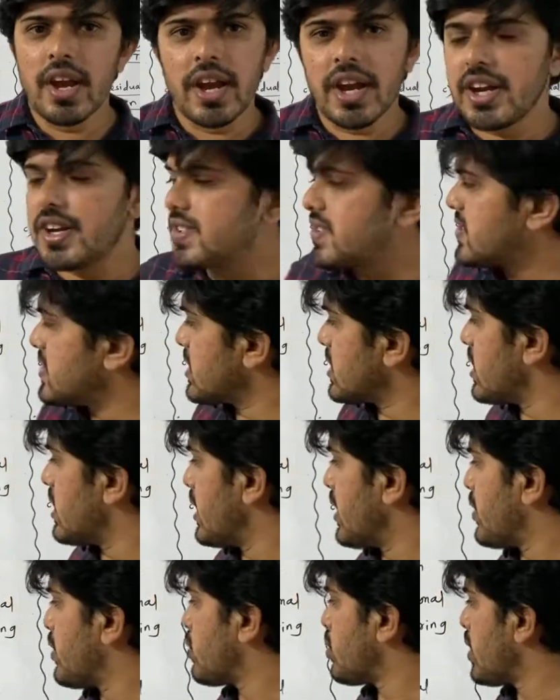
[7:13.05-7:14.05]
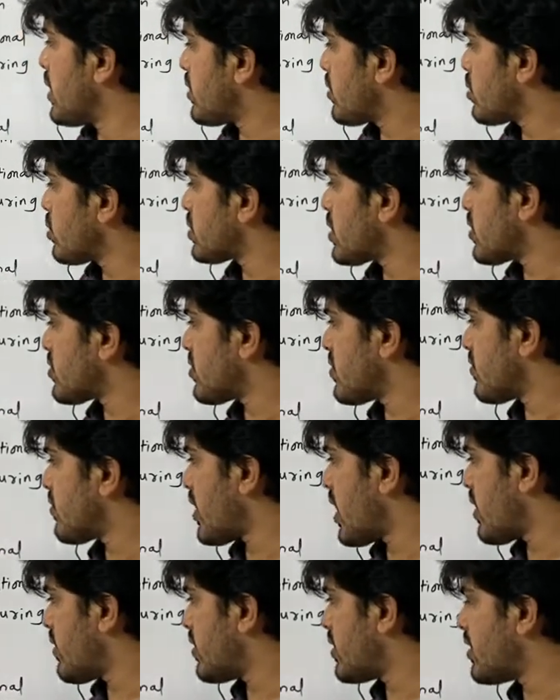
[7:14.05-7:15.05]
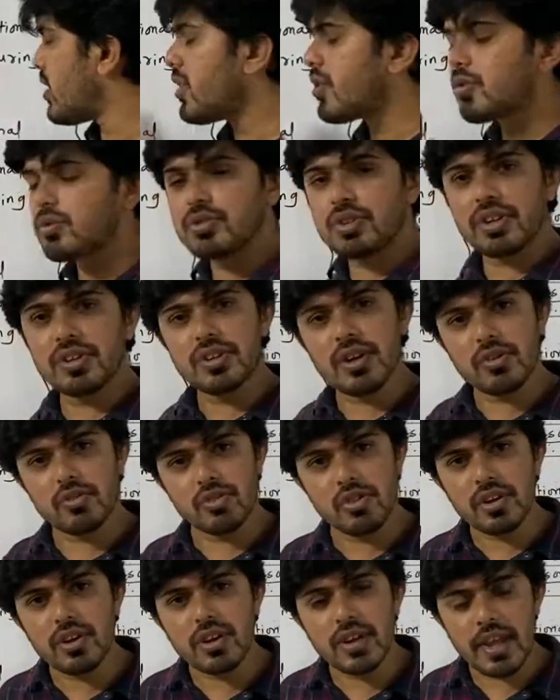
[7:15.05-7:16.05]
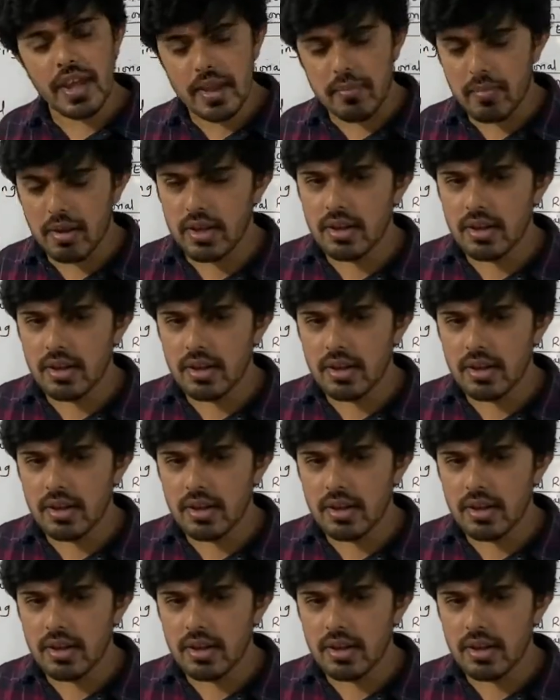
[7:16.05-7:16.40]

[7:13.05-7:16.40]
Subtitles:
It is nearly 2500 to 3000 ml.